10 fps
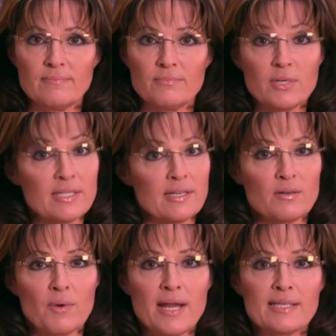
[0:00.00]
President
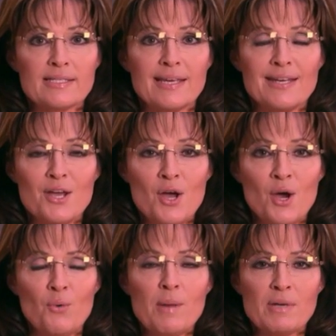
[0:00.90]
Reagan said,
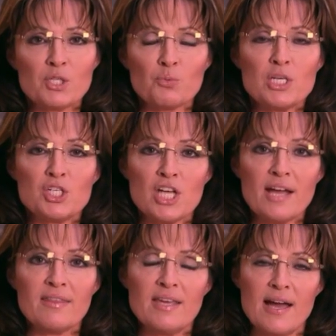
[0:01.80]
"We must
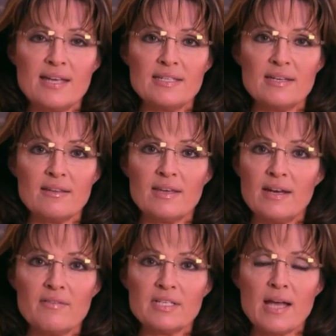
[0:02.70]
reject the idea that
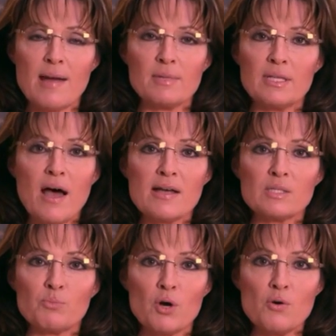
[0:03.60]
every time a law is
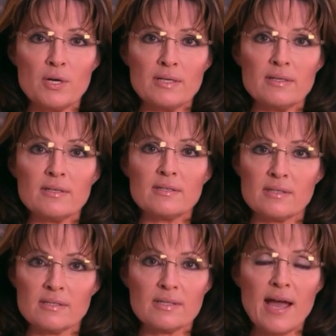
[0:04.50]
broken,
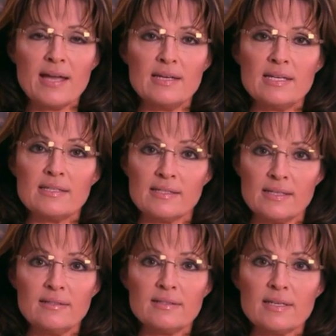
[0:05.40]
society is
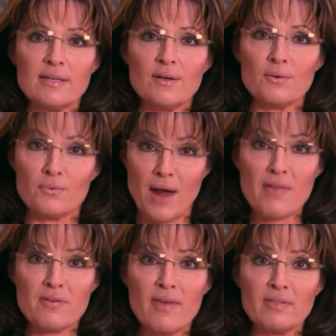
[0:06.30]
guilty
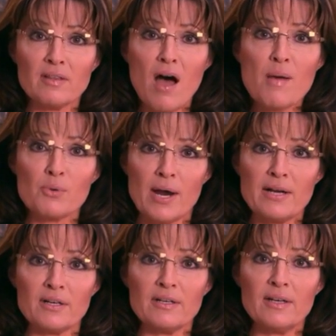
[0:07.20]
rather than the
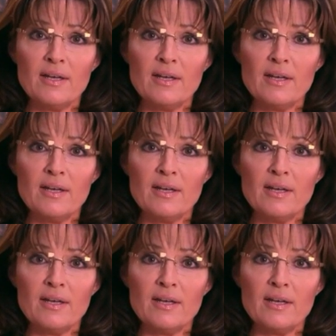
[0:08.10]
lawbreaker.